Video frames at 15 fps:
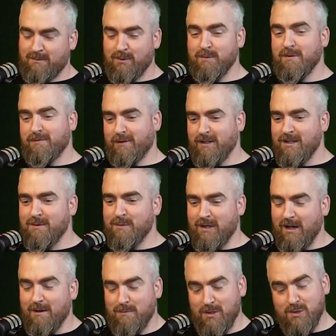I'm not being funny,
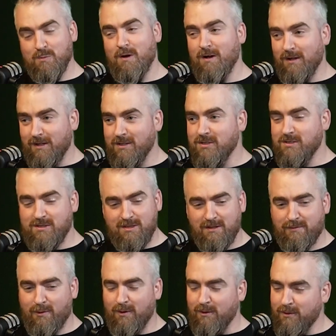but it must work because the
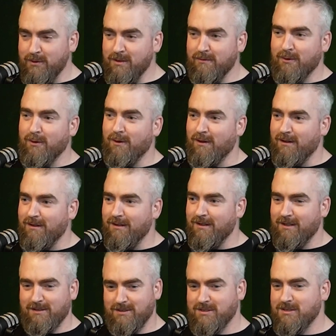following you've got,
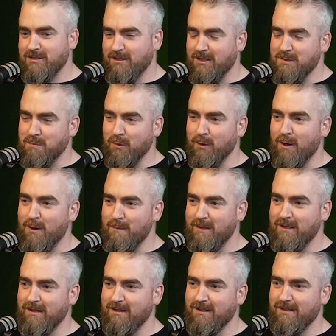it's blew up
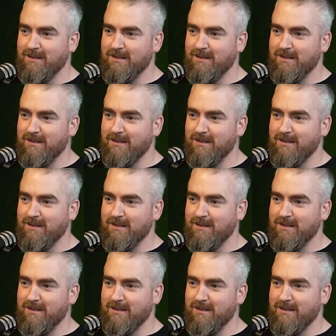with you.